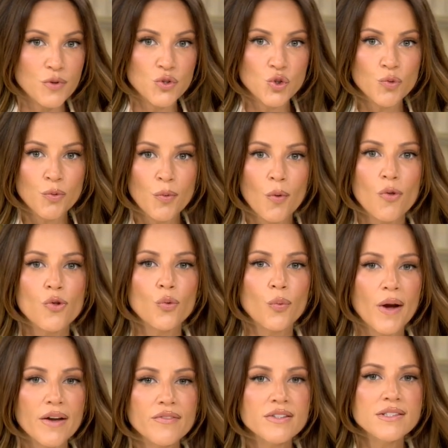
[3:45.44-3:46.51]
the Super Bowl. The
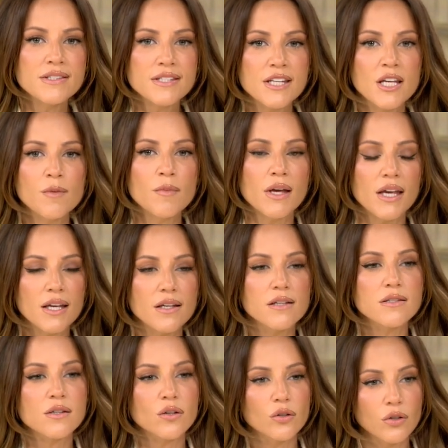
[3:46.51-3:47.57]
Ravens team
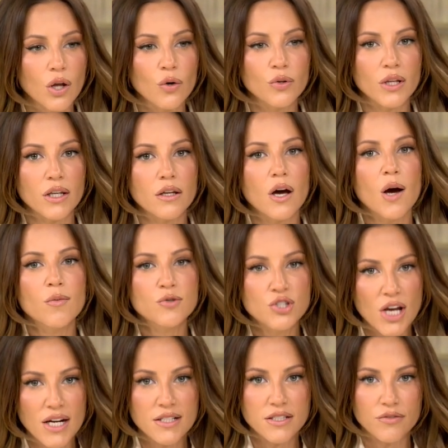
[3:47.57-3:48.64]
is loaded,
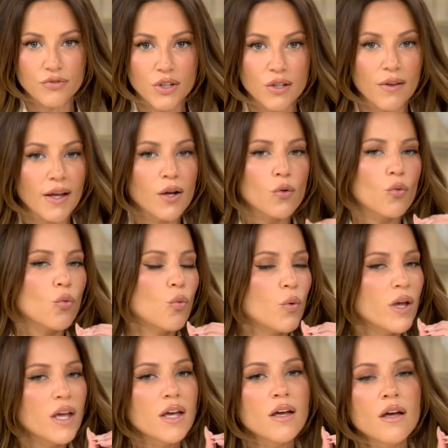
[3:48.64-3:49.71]
objectively. Like,
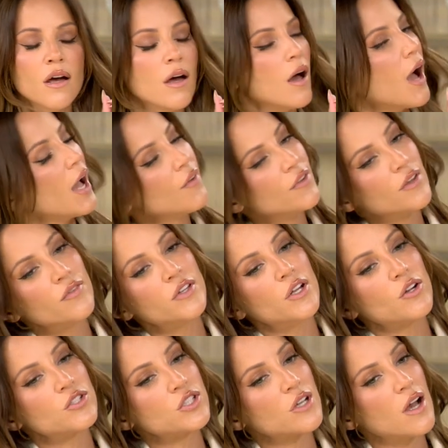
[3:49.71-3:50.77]
we, I've given
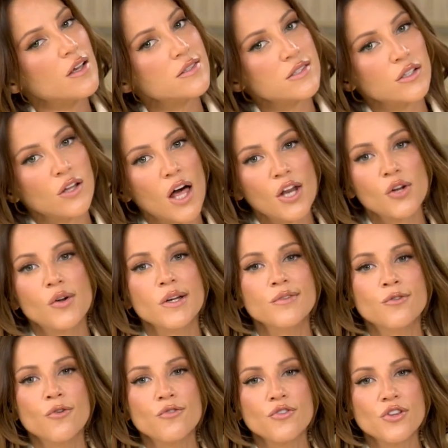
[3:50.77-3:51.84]
Eric DeCosta a lot of
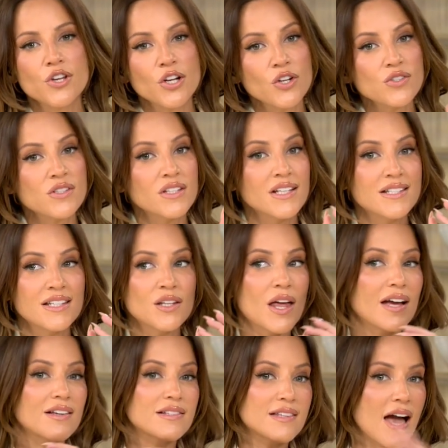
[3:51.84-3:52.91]
grief over the years, and he did
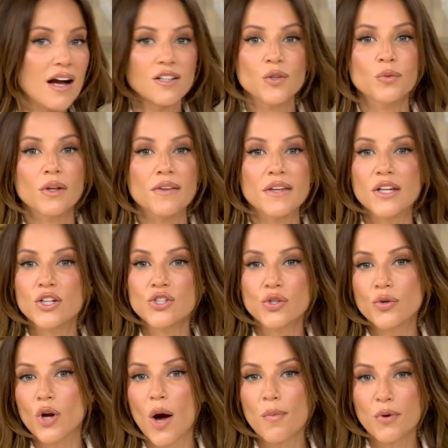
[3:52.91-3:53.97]
exactly what they needed to
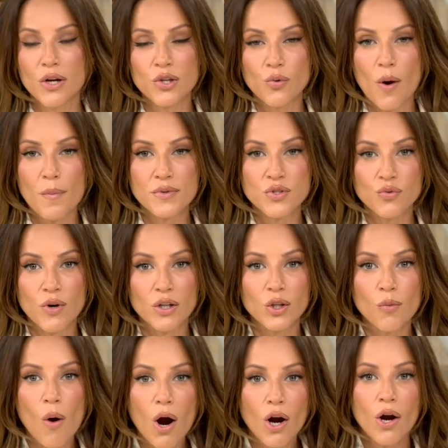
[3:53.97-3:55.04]
do to upgrade the weapons around
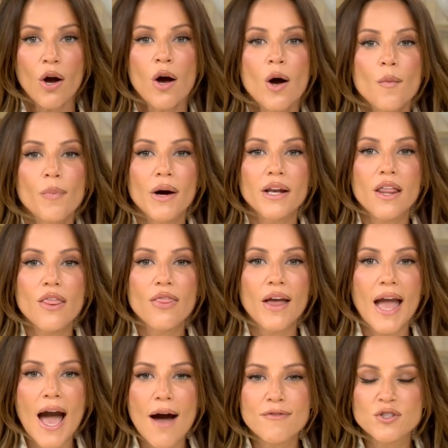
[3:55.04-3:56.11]
Lamar. But they
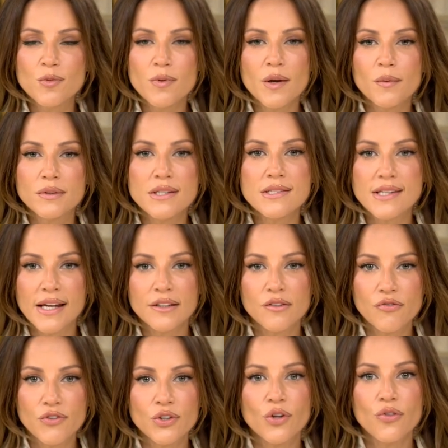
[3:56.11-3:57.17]
have to be able to stay on the
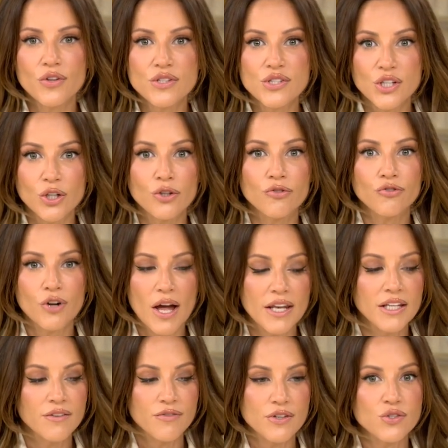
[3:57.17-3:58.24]
field this year for
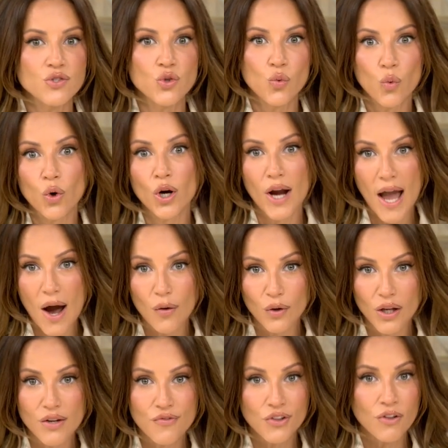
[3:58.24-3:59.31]
any of this to work out.
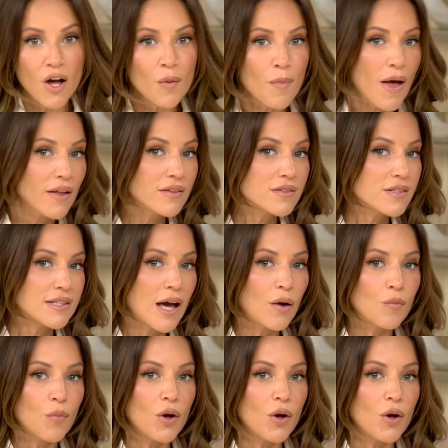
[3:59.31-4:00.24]
And if the luck balances out and